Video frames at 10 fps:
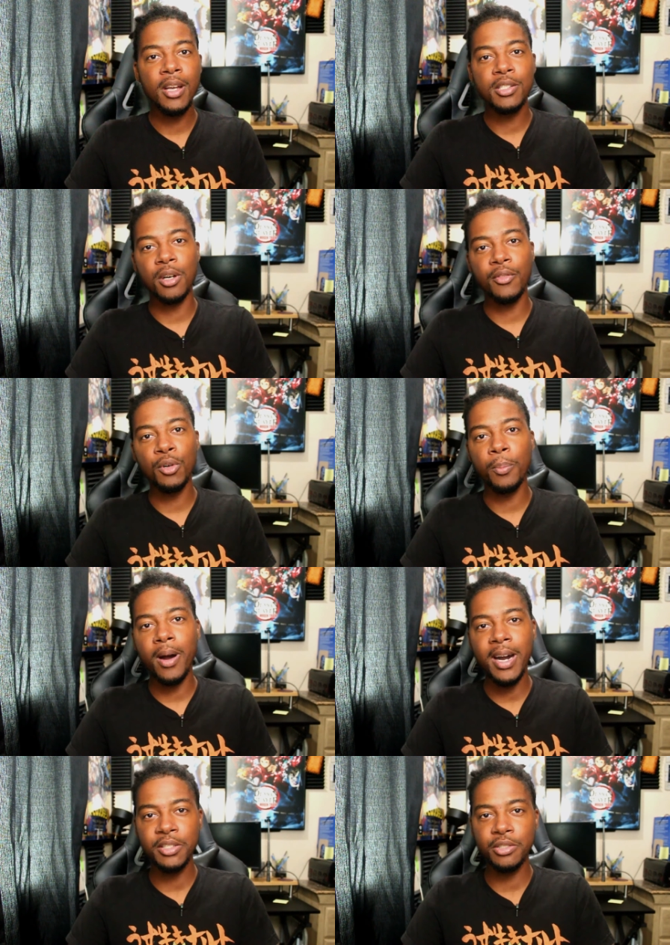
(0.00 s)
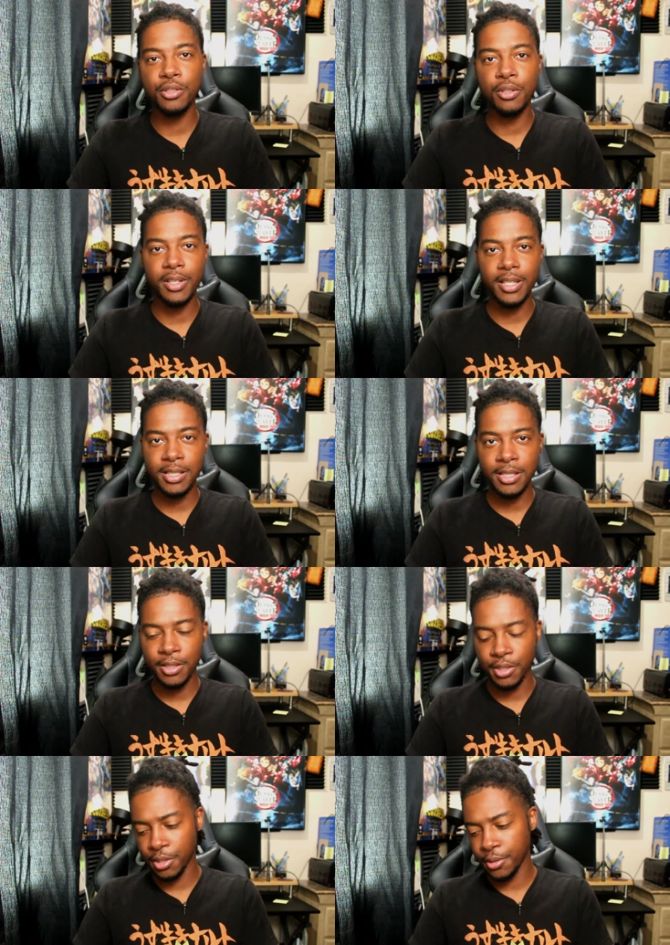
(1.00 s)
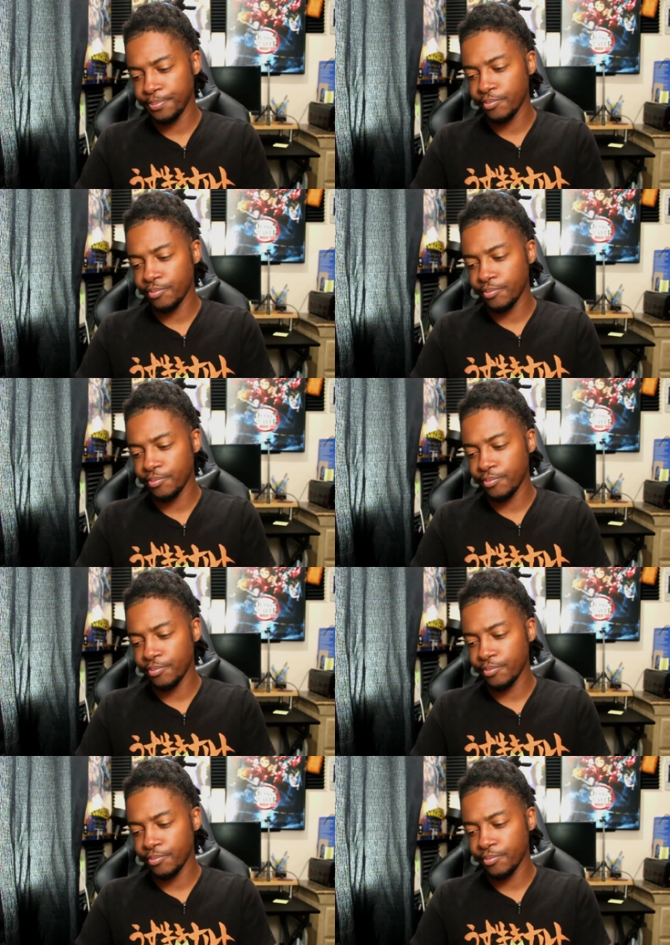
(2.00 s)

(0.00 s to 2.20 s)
So if your posture is